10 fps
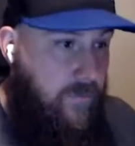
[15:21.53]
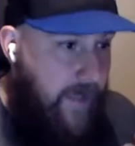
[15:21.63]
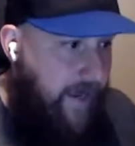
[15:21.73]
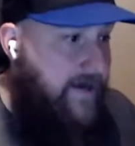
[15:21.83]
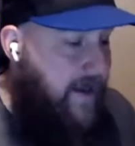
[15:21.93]

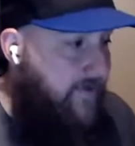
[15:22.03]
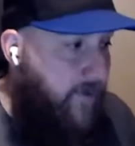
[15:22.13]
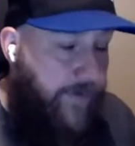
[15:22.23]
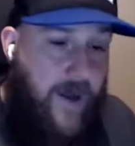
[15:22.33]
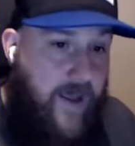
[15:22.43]
had to have
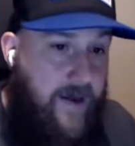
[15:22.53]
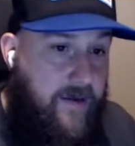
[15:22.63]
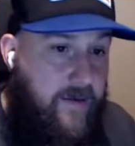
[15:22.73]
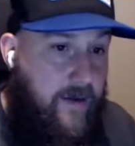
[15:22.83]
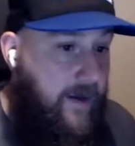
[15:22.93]
your butt
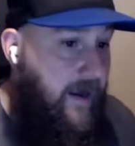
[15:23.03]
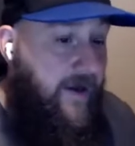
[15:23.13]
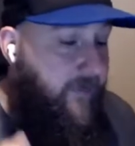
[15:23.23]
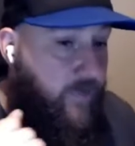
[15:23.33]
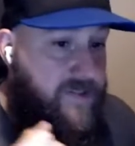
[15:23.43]
end, and
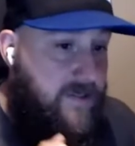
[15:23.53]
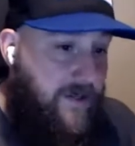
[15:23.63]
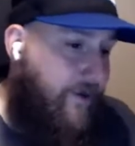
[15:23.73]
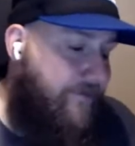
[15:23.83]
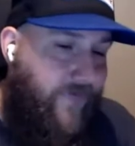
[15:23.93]
if it was,
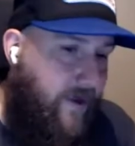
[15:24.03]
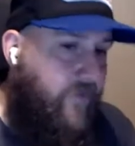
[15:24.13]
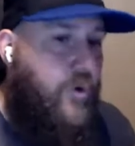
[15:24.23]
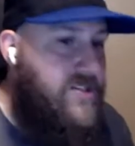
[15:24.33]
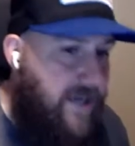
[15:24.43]

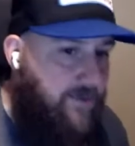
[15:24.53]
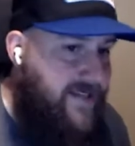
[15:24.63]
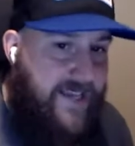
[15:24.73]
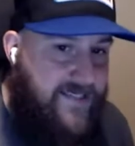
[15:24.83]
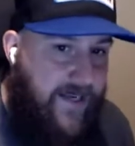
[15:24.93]
of course they don't
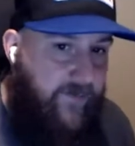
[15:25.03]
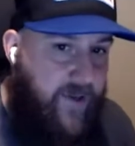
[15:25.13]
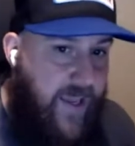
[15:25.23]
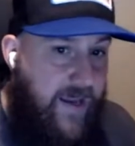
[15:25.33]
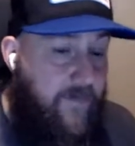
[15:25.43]
test it every
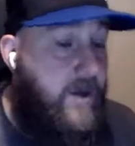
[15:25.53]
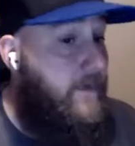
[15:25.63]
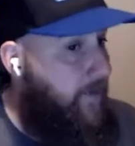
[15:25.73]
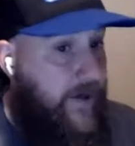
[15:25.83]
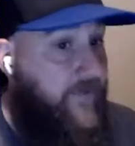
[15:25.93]
game,
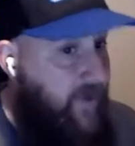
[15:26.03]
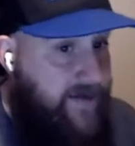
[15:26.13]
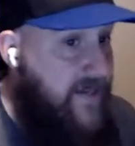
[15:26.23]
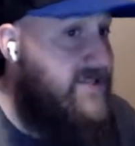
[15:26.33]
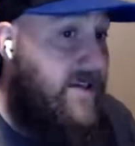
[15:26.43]
but if they
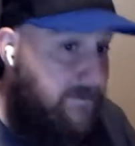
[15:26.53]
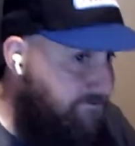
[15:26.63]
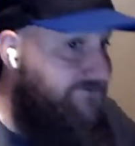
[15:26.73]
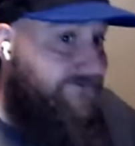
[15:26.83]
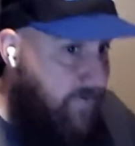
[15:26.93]
test it,
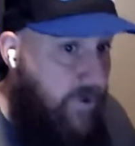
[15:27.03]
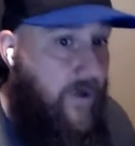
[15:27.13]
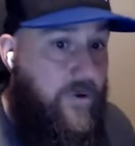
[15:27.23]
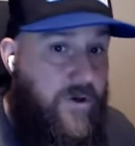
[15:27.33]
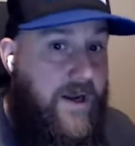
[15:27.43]

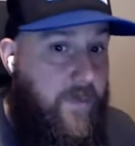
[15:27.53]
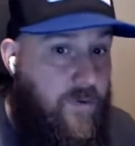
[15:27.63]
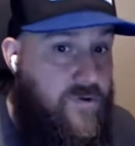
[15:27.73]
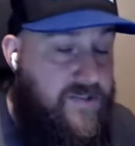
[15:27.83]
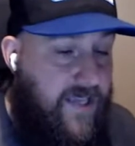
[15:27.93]
you're not gonna be able
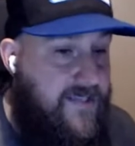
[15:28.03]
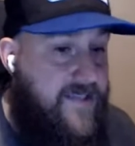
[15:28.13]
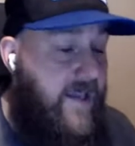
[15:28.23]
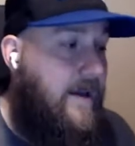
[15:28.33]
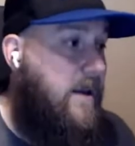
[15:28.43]
to use that
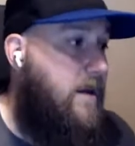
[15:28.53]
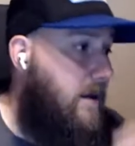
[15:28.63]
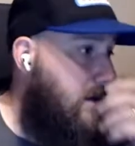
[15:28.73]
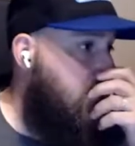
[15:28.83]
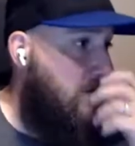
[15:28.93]
stick.
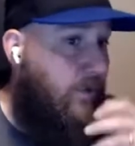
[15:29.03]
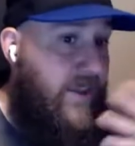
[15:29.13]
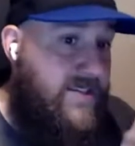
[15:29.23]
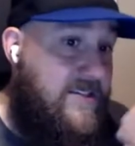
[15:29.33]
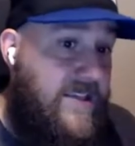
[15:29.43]
So
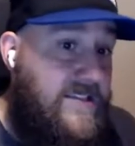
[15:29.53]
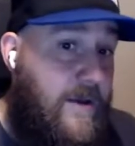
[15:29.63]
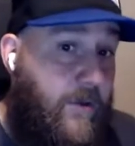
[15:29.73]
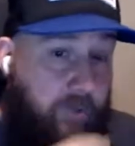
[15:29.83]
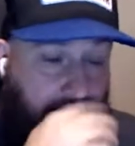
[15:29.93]
that's
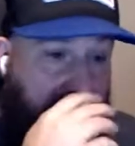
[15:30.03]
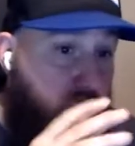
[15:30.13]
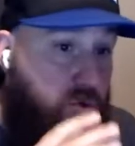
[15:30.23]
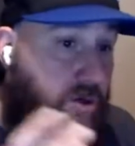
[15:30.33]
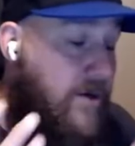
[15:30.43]
another thing. Like
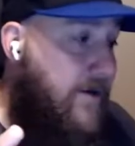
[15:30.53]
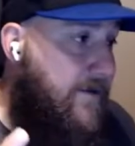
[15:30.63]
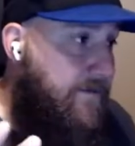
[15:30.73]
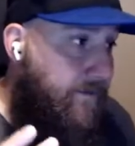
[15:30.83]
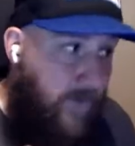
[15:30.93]
you could
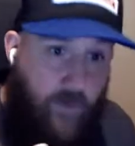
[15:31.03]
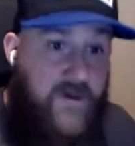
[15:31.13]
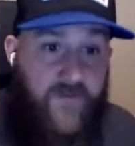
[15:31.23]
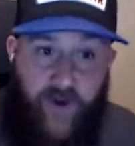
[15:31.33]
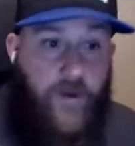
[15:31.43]

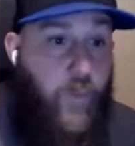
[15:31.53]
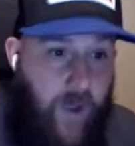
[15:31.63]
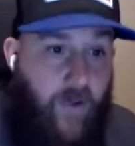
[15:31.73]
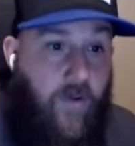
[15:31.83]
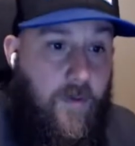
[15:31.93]
very
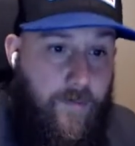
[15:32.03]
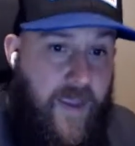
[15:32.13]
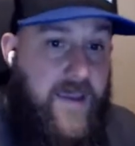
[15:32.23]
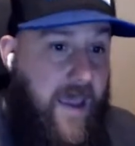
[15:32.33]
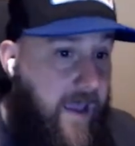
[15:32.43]
well
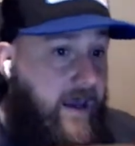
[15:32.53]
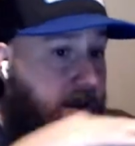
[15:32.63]
make a